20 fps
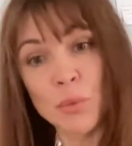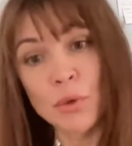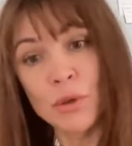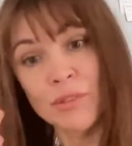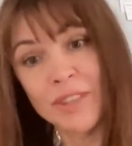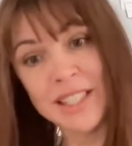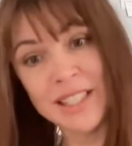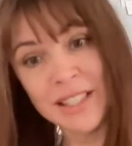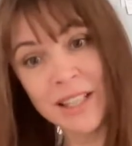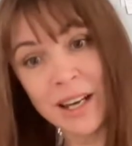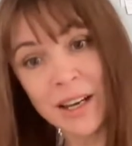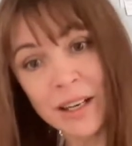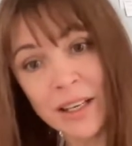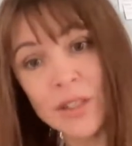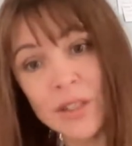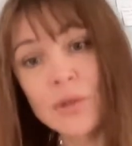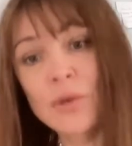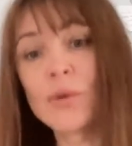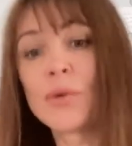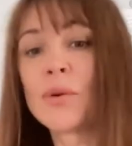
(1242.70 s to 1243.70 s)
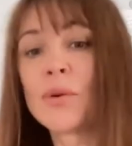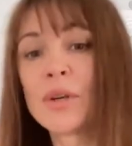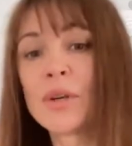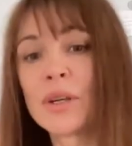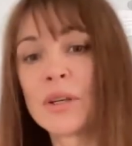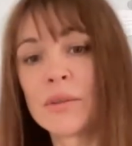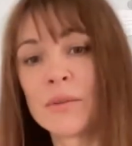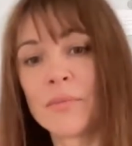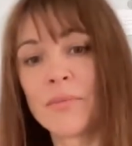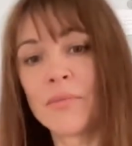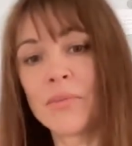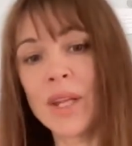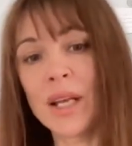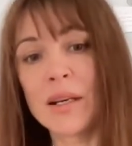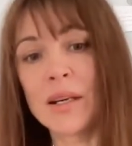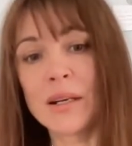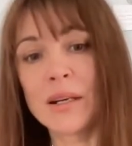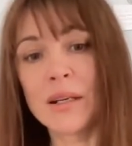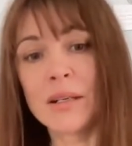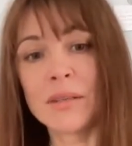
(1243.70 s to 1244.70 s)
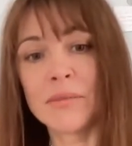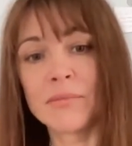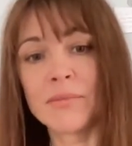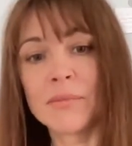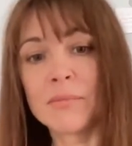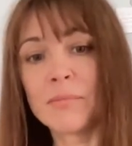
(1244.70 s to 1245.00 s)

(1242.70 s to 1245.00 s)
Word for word: move aside or uh,